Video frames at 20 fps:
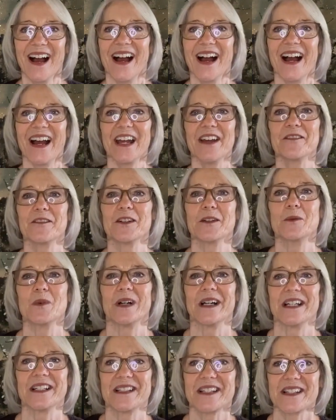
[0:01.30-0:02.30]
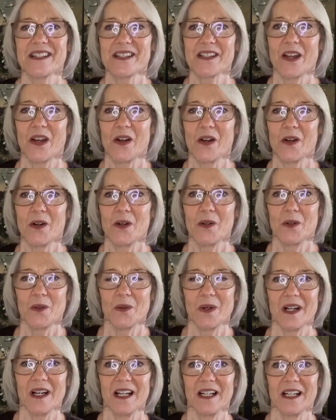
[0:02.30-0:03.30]
Hi everyone.
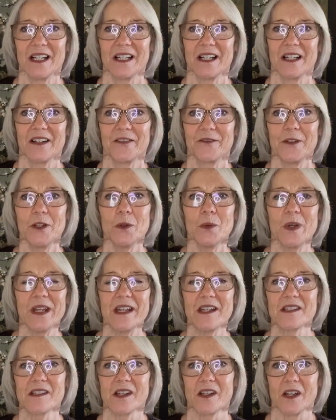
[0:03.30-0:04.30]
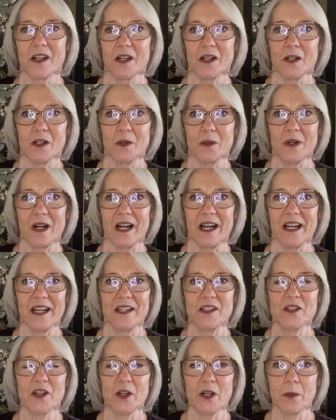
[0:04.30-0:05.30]
So a few weeks ago I
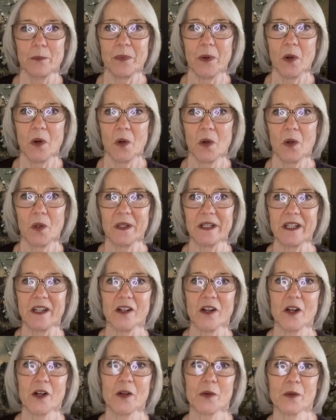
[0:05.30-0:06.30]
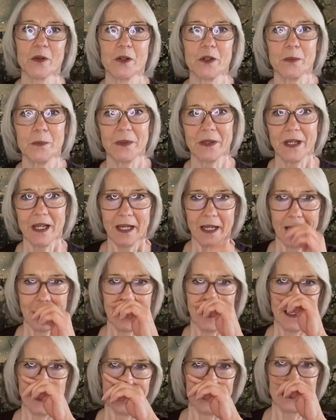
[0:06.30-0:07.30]
took a poll in our group
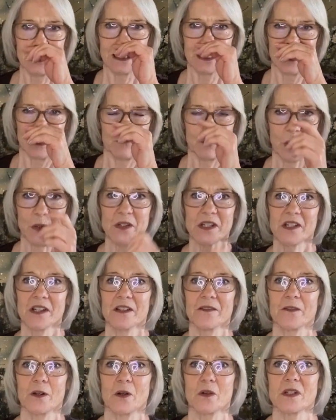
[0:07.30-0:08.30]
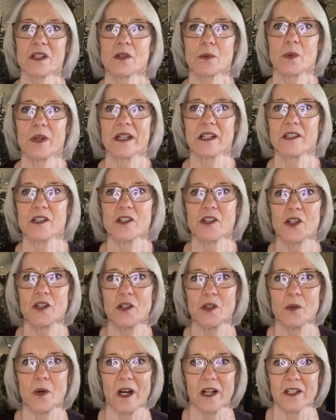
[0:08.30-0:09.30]
and most of the votes went
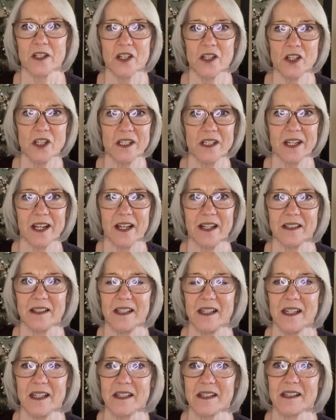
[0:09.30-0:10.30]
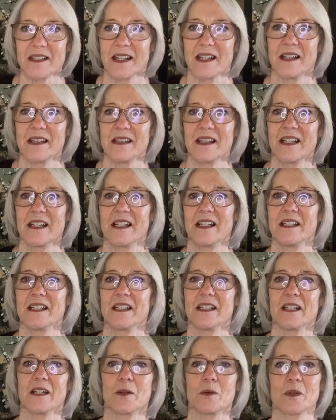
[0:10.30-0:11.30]
to audition techniques, and
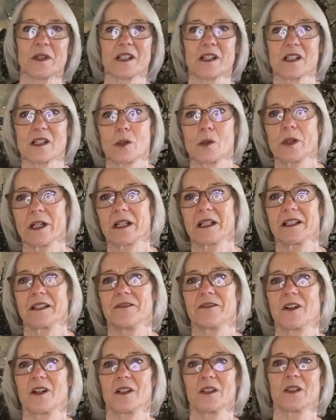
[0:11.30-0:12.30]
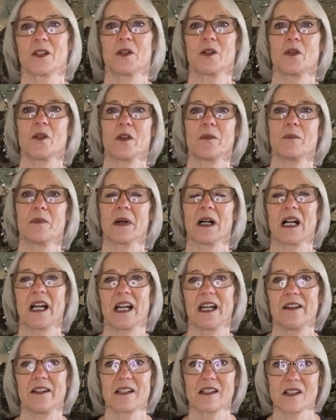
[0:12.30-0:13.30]
then it was quickly followed
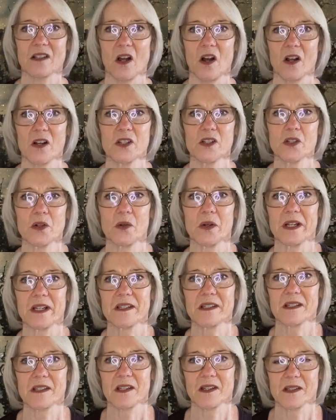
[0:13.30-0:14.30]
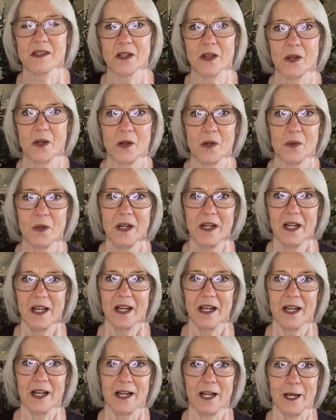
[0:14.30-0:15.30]
by song choice. So
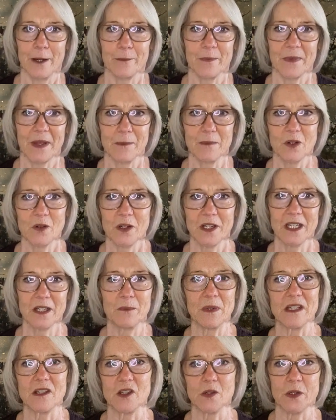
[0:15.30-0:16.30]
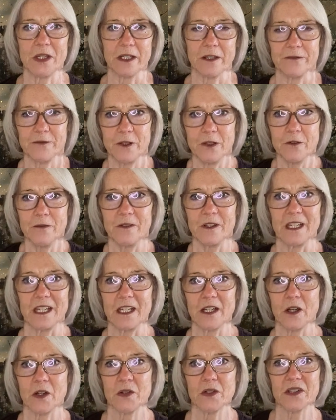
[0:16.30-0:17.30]
I'm going to be doing a few
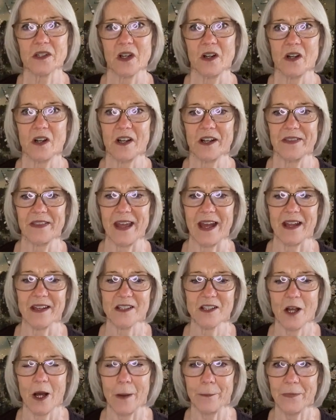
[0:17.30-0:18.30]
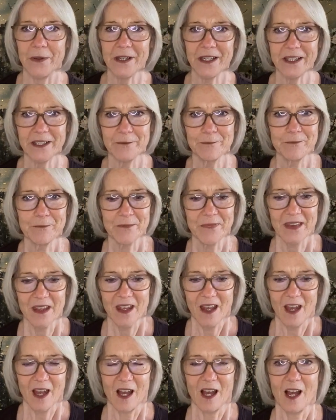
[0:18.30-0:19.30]
videos on that topic.
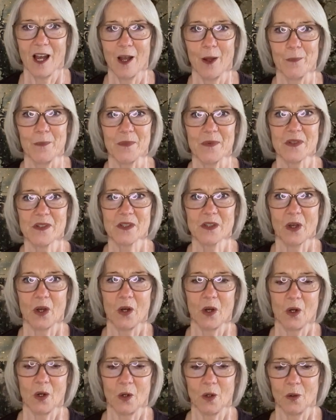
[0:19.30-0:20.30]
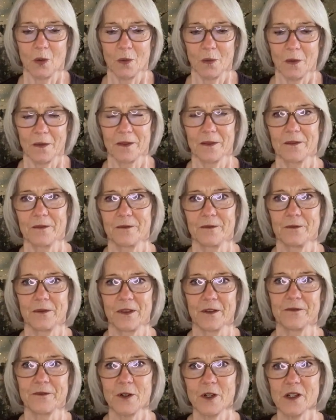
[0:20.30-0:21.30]
So
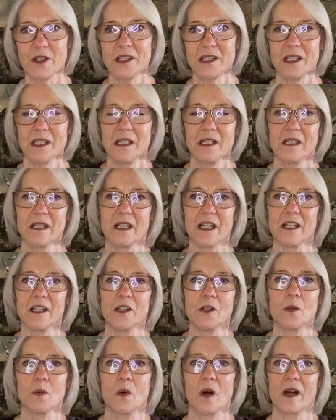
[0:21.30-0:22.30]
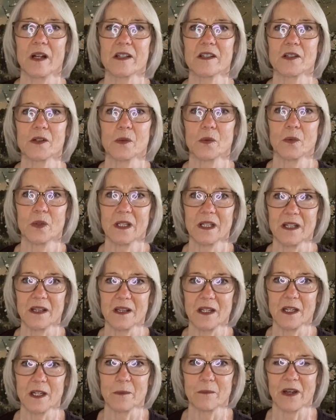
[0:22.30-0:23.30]
the first thing that you want to really
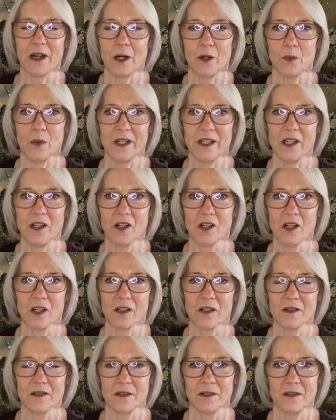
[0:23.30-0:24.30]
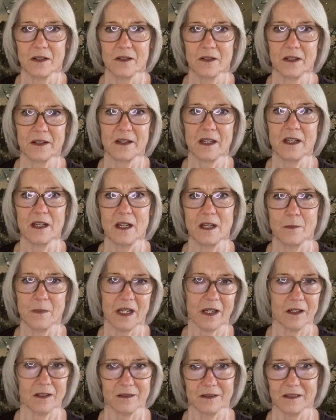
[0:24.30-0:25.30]
think about when you're thinking
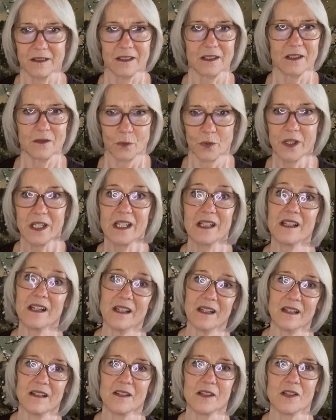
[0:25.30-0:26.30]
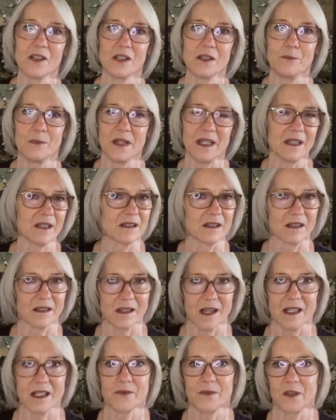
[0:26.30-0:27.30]
about really being
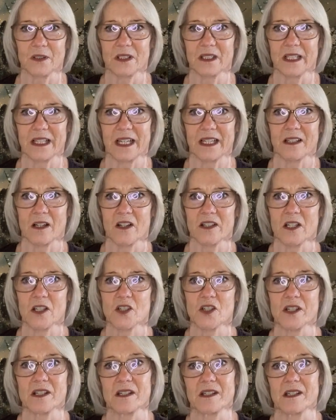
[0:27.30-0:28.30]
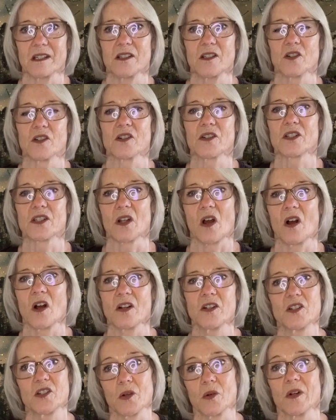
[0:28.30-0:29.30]
successful at auditions is your
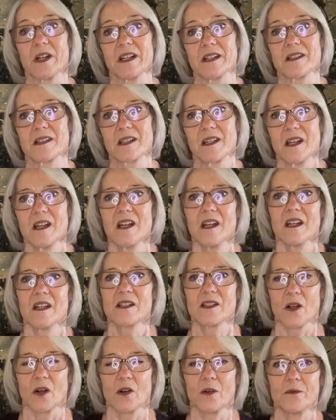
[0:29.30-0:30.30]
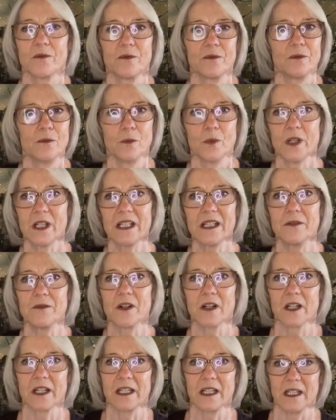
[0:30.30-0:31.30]
song choice. So really
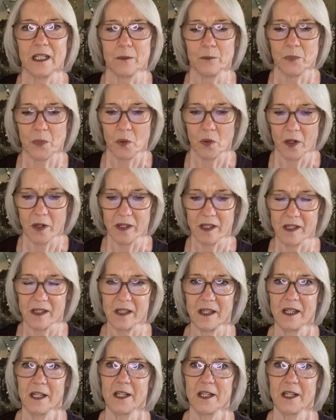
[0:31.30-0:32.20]
very important.